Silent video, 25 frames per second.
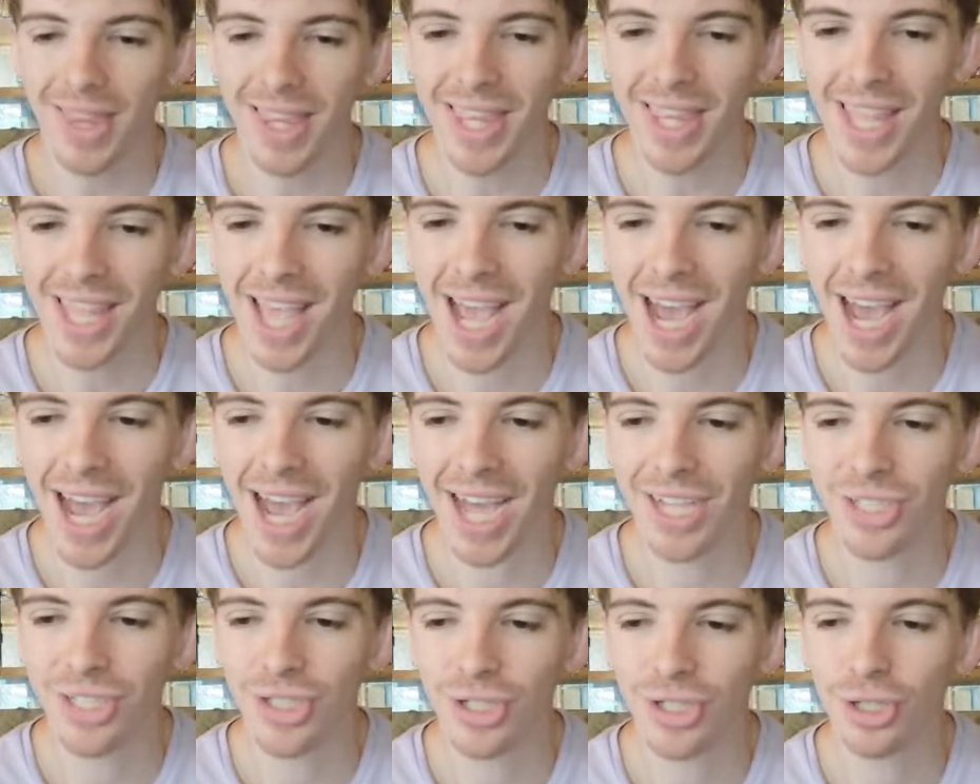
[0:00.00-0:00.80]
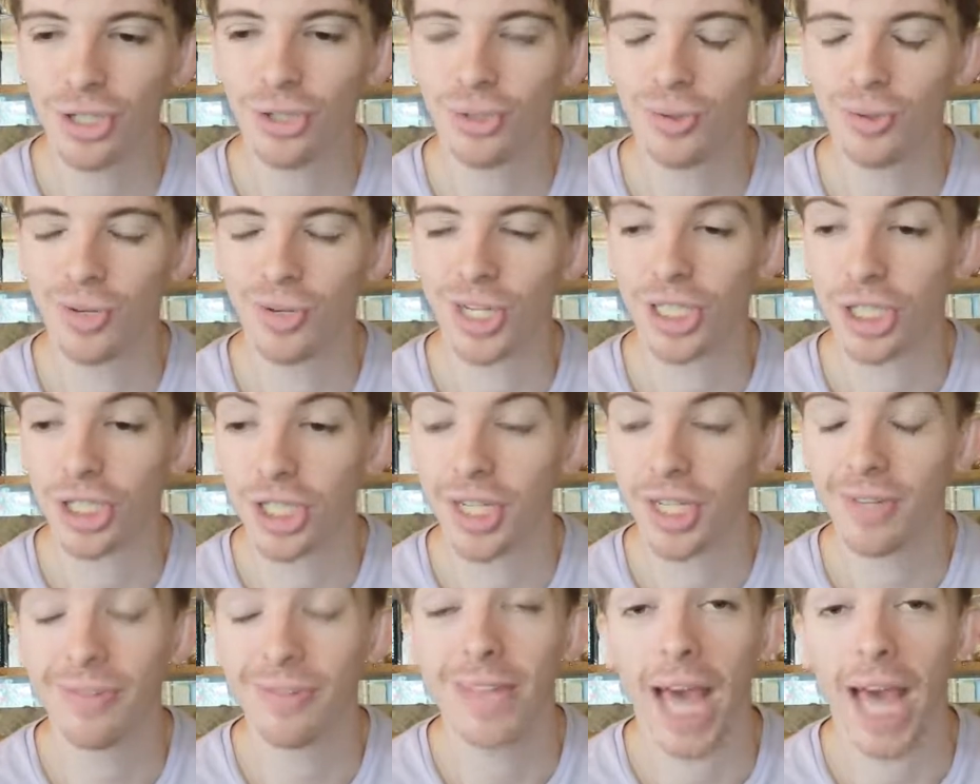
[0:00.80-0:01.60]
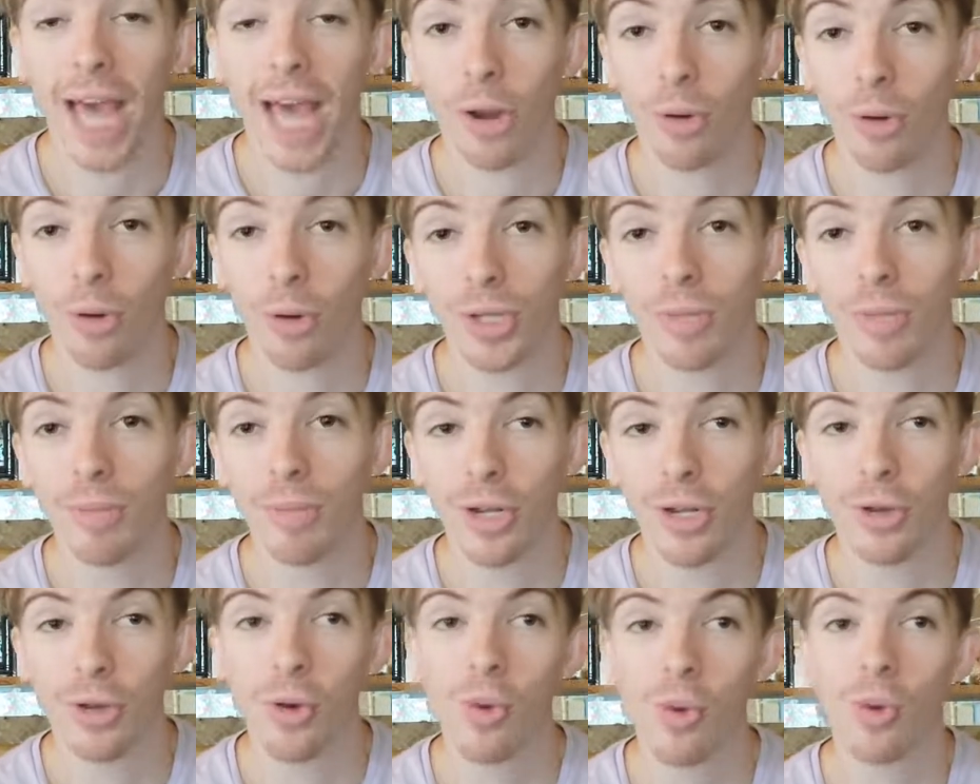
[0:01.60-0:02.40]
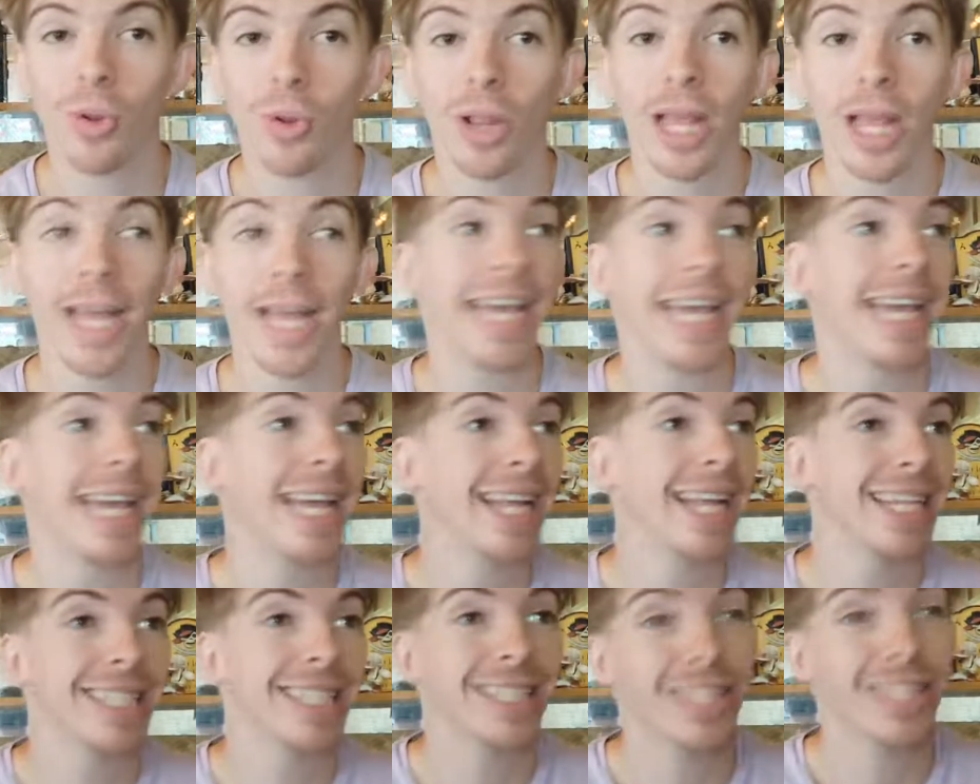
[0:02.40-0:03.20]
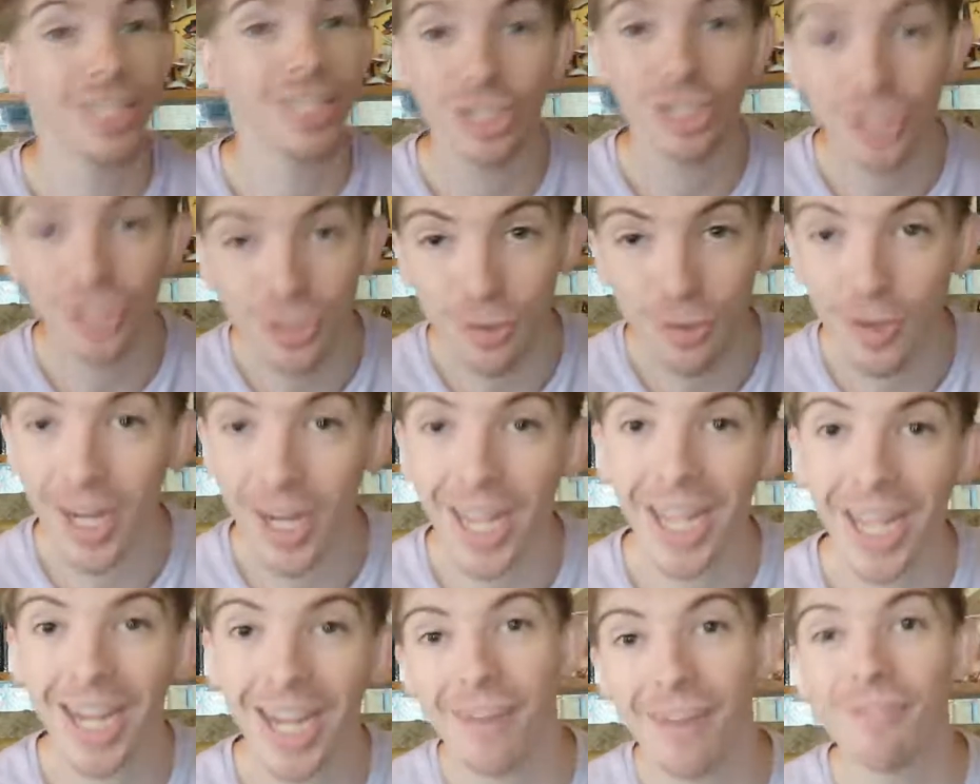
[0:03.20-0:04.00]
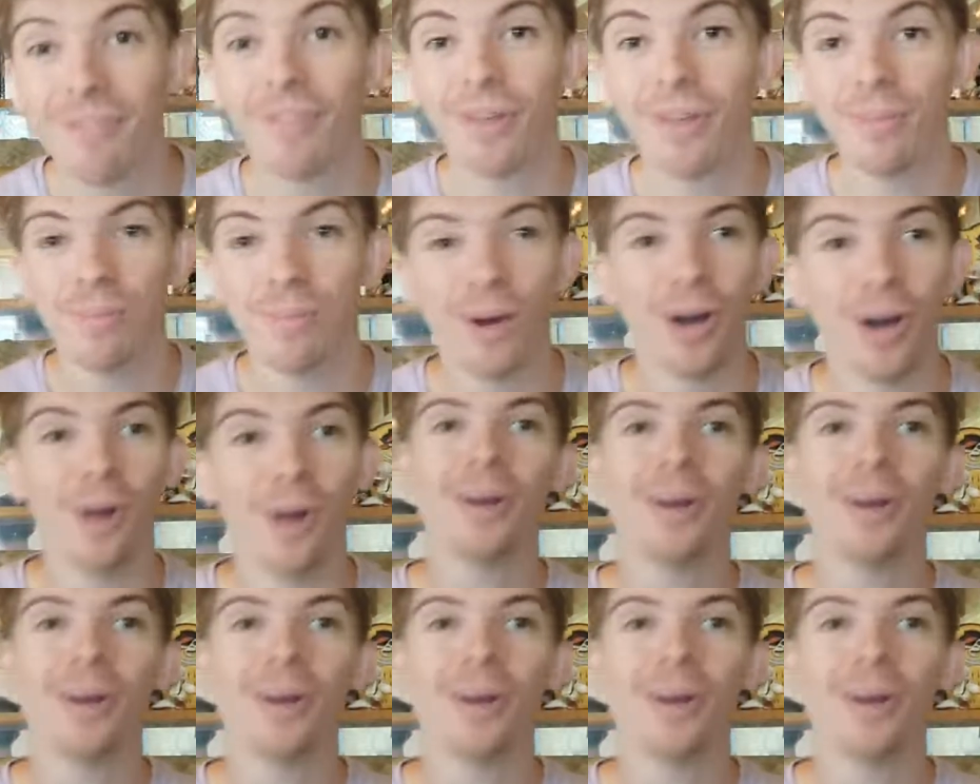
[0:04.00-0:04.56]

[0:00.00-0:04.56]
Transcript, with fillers: uh, to achieve that ultimate goal is the stringing of the bow.